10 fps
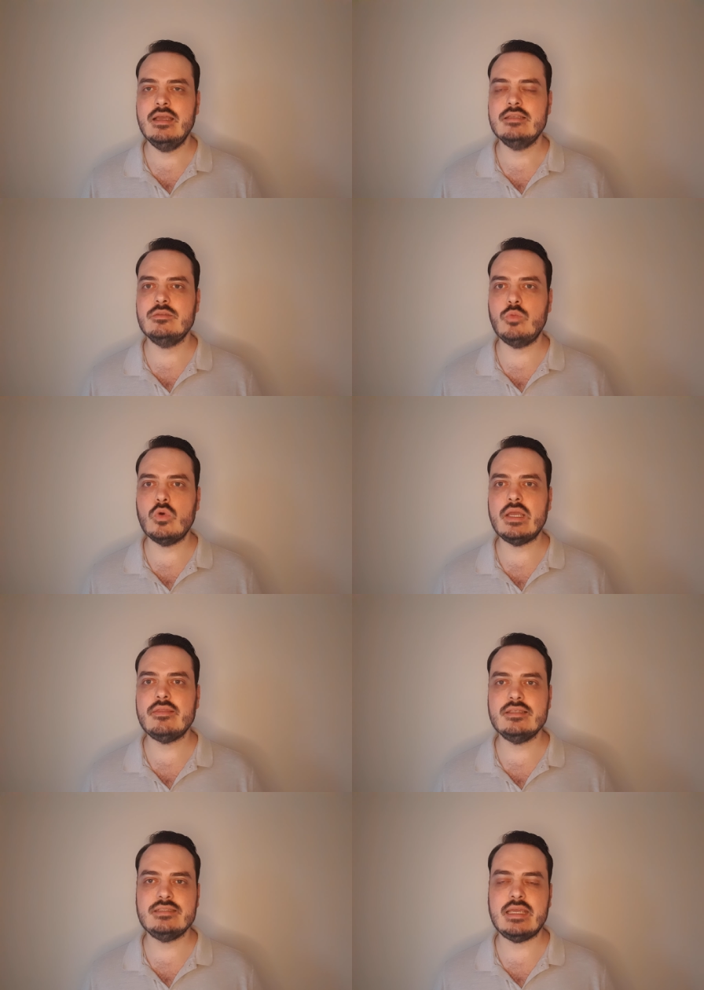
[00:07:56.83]
It's a boy
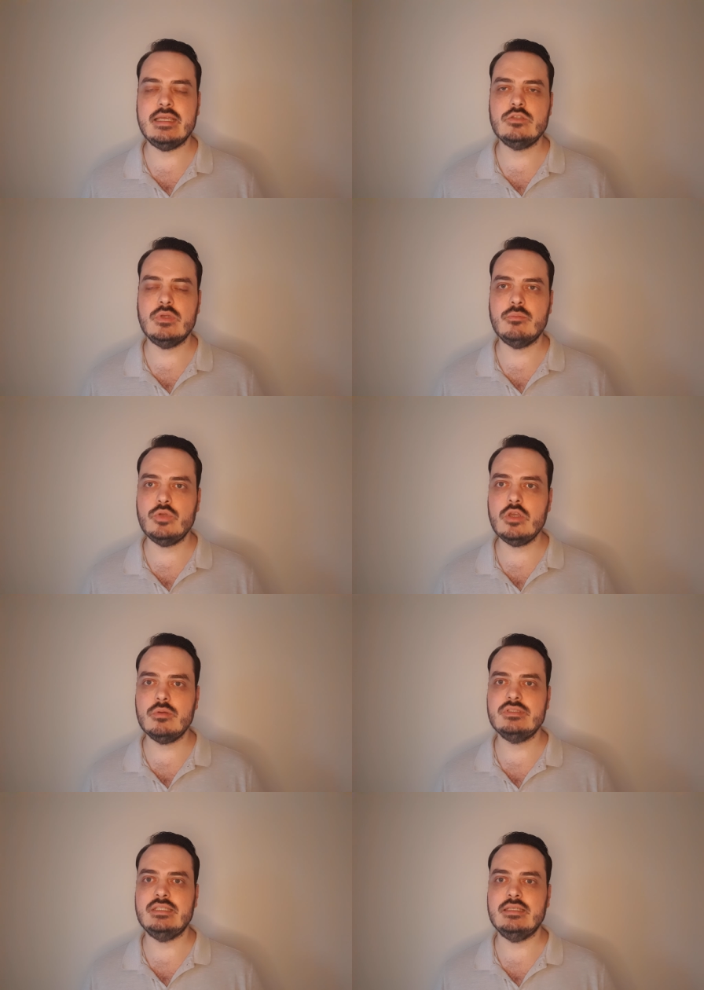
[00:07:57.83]
at the stage when
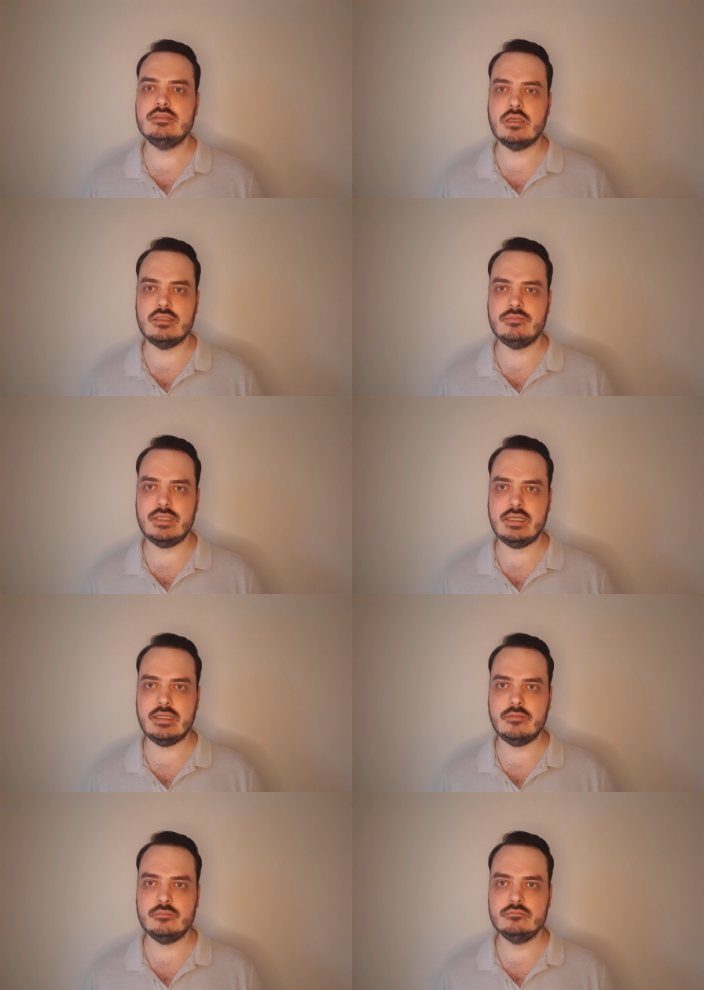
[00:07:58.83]
puberty starts beginning.